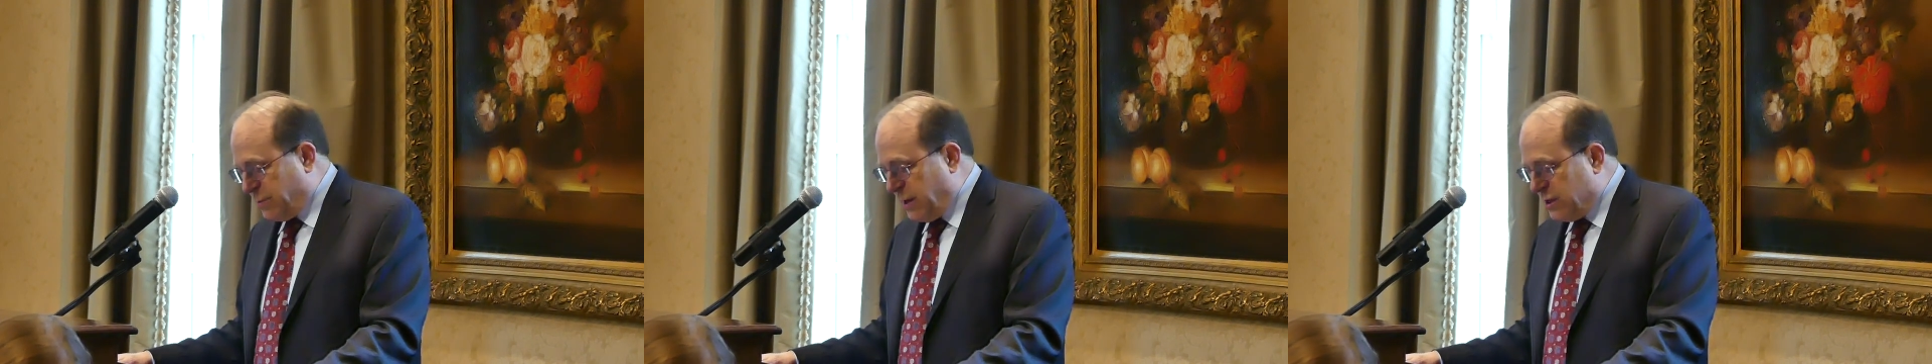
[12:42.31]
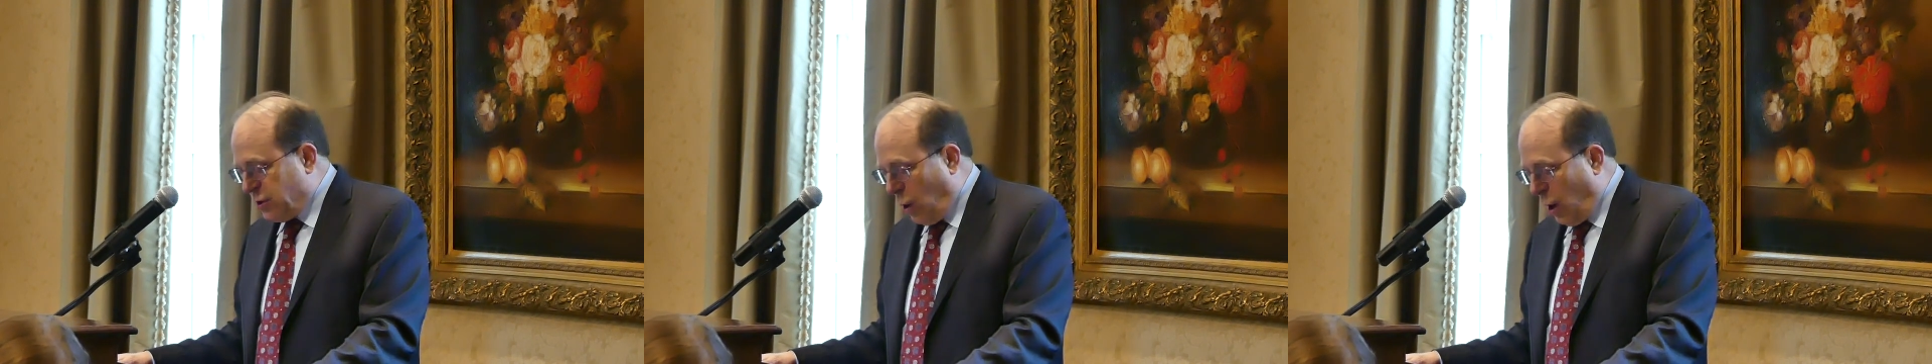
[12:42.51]

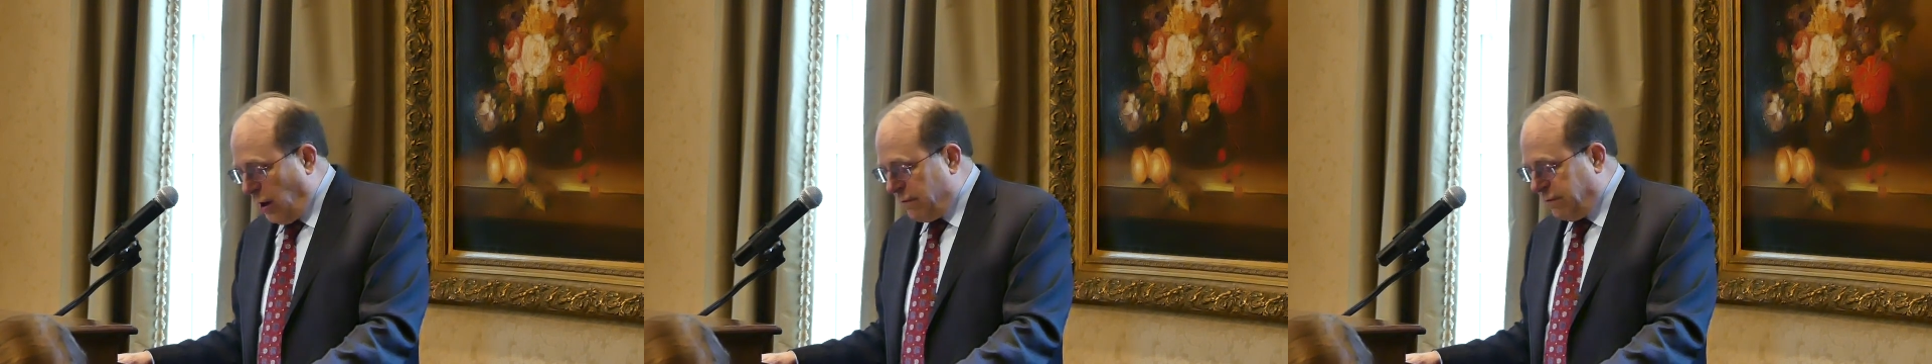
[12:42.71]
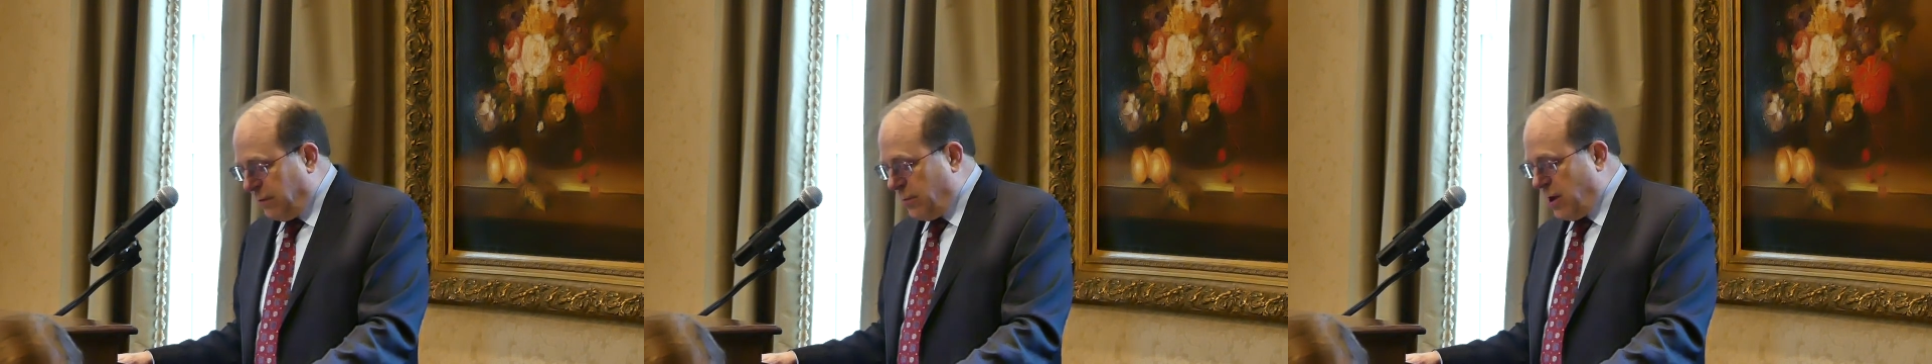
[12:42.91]
be
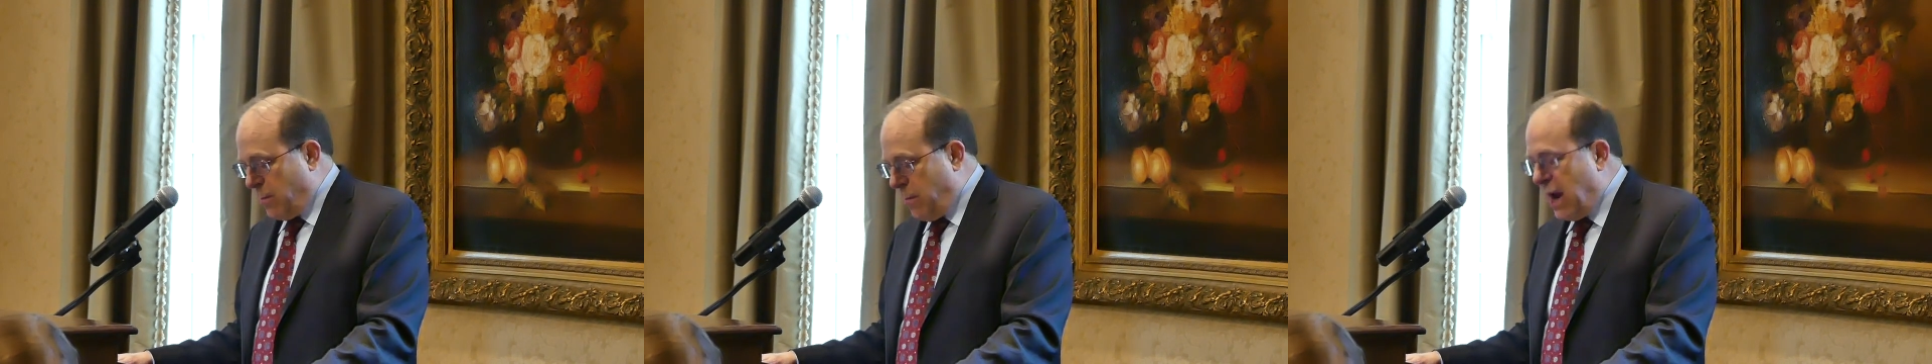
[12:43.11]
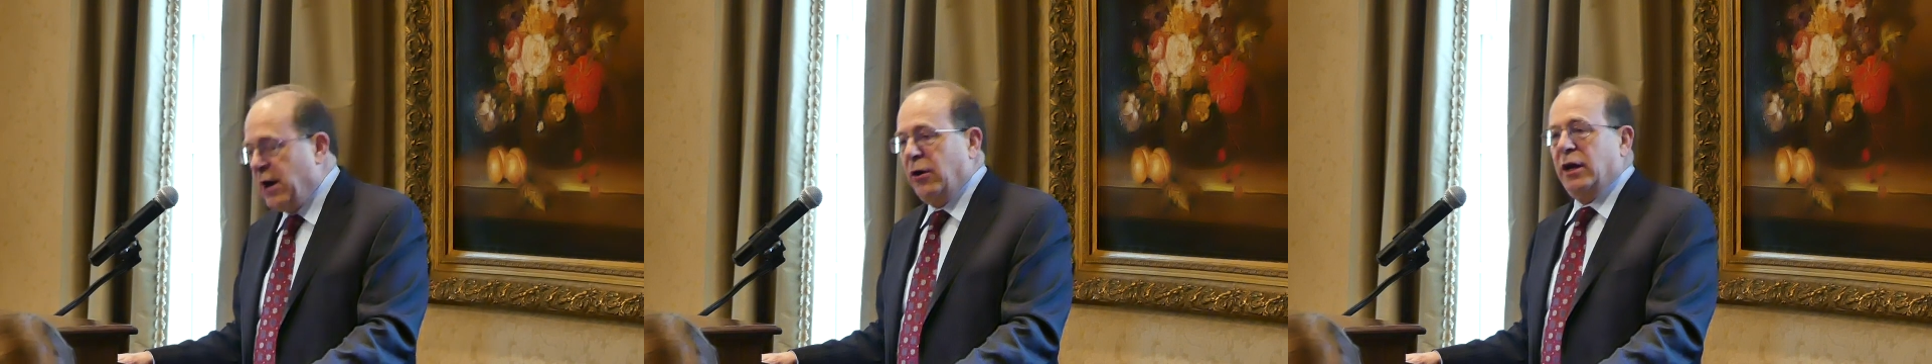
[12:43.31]
taught from
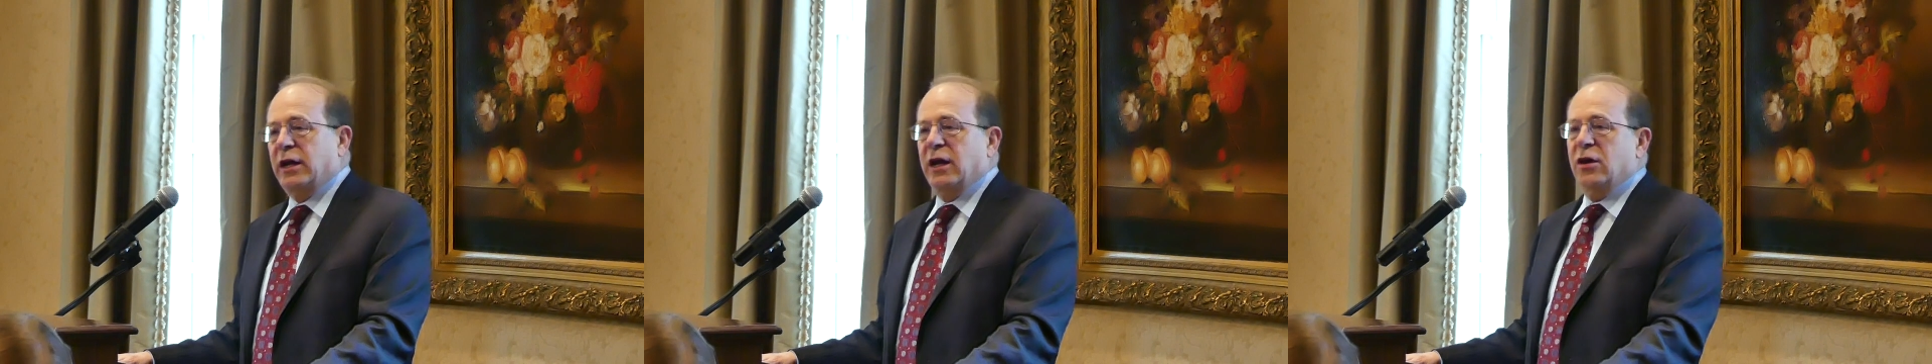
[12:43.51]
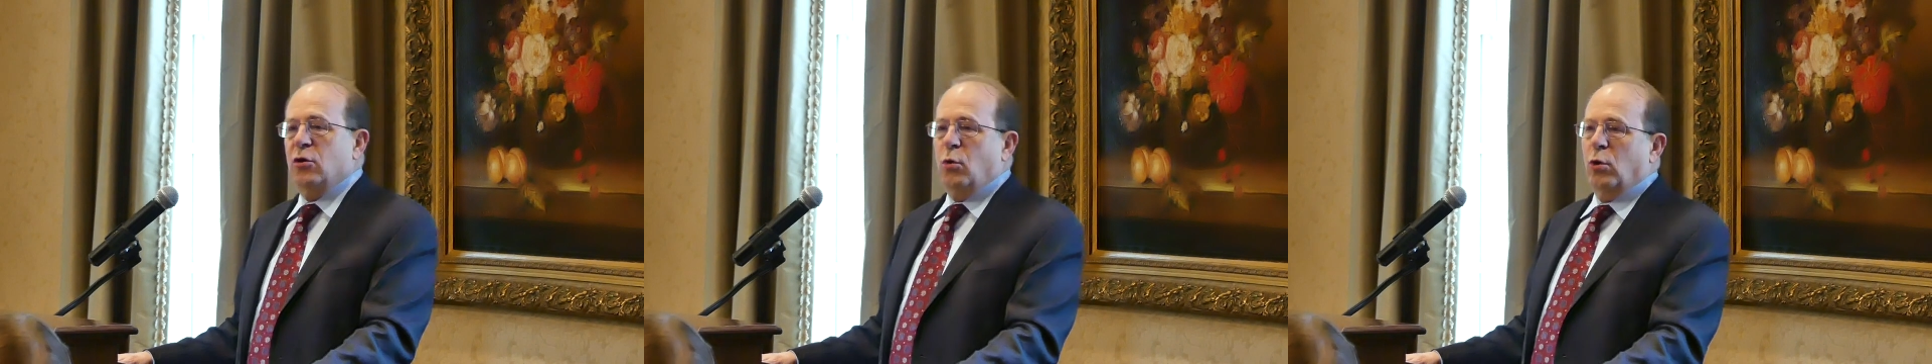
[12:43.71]
an
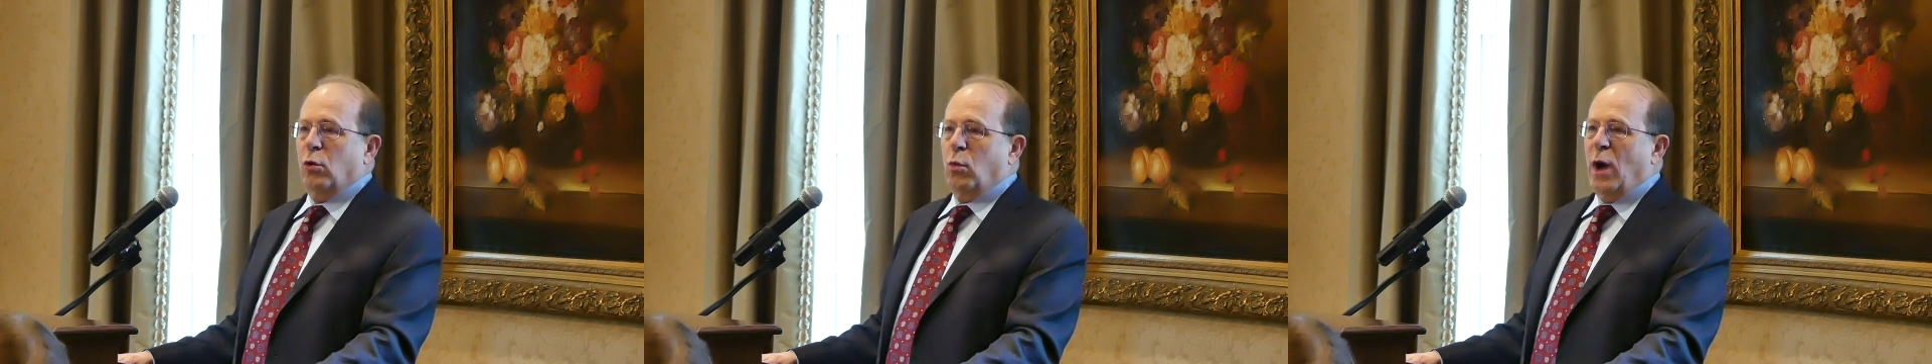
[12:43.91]
American or